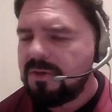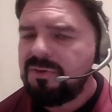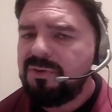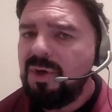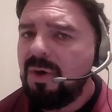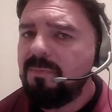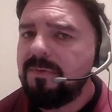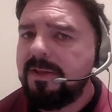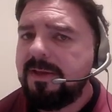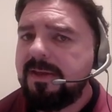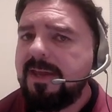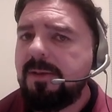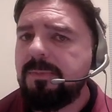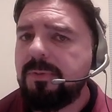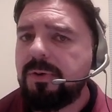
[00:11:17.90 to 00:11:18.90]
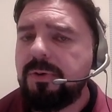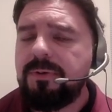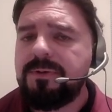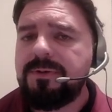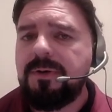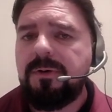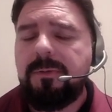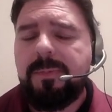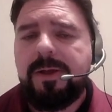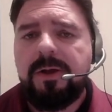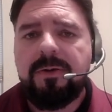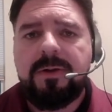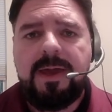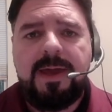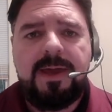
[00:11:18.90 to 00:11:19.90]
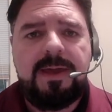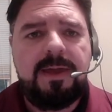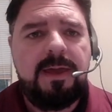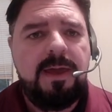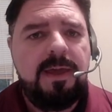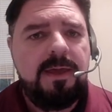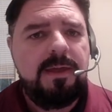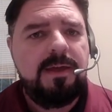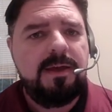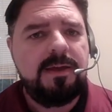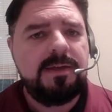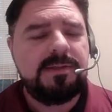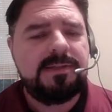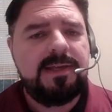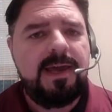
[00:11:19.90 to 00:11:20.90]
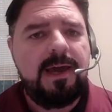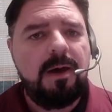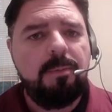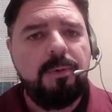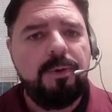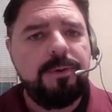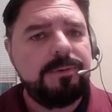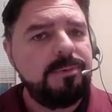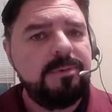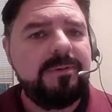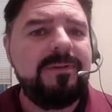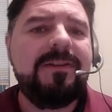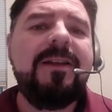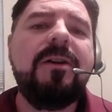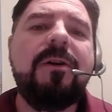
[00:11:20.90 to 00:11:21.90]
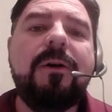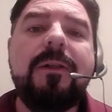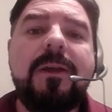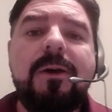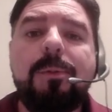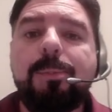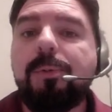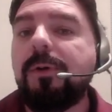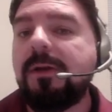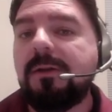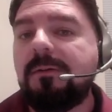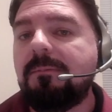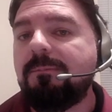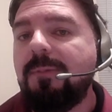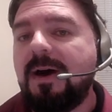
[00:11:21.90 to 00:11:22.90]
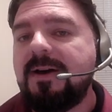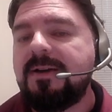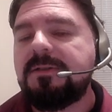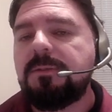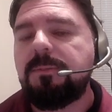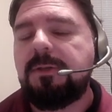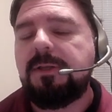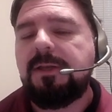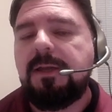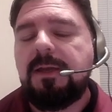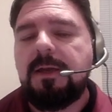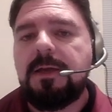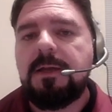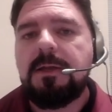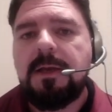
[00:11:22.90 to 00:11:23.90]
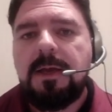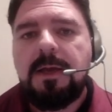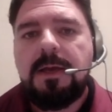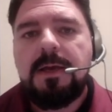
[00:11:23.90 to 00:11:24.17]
So hopefully Cameron Curl is going to be okay against the Cowboys. We're going to need all the help we can possibly get.